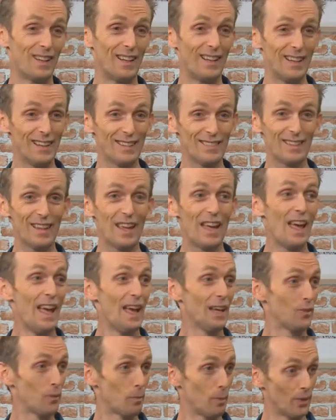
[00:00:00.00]

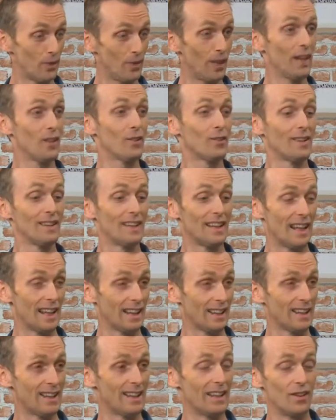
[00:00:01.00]
It's a
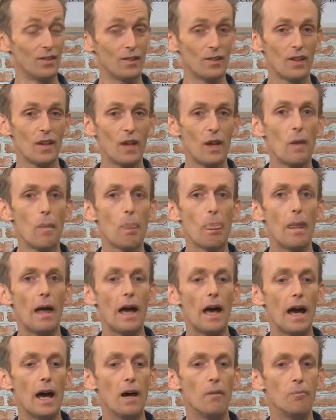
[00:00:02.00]
petition-length list. Yeah.
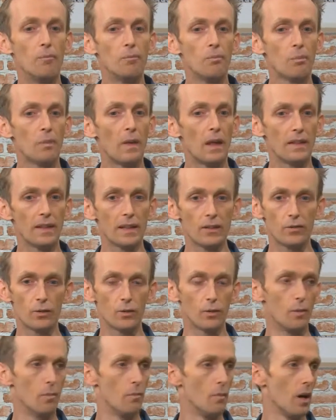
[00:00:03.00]
And that's a
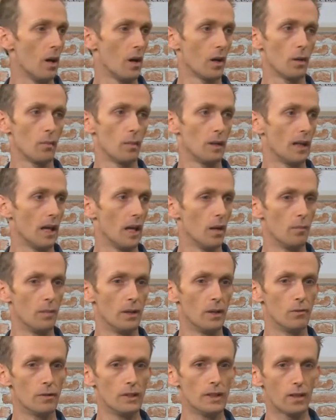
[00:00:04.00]
remarkable album.
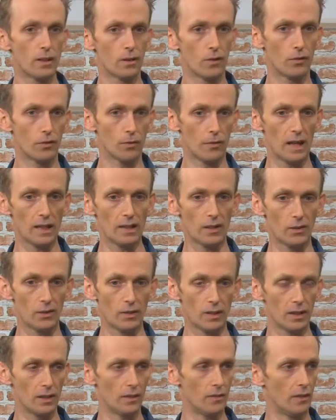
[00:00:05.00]
It really kind of straddles
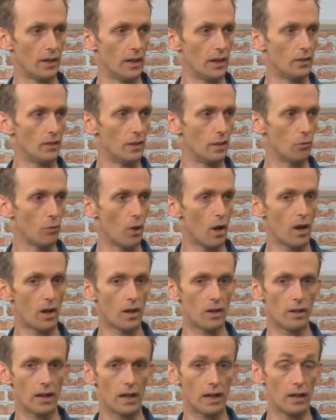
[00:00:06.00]
the kind of indie
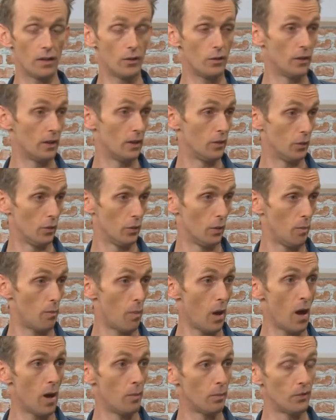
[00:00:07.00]
rock into a
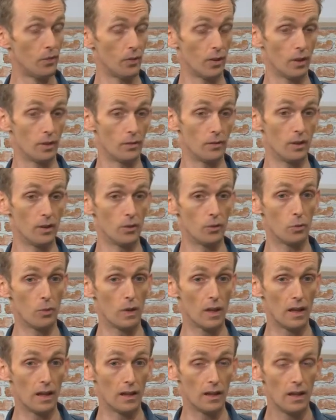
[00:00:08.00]
pop genre as
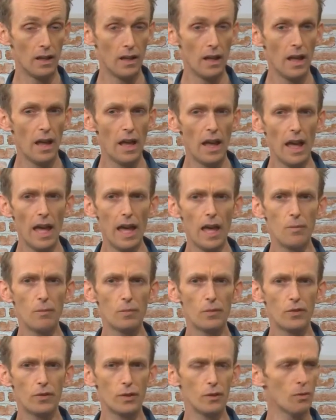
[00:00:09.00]
well.
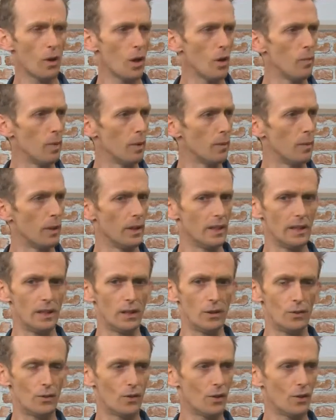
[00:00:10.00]
Zooropa by U2.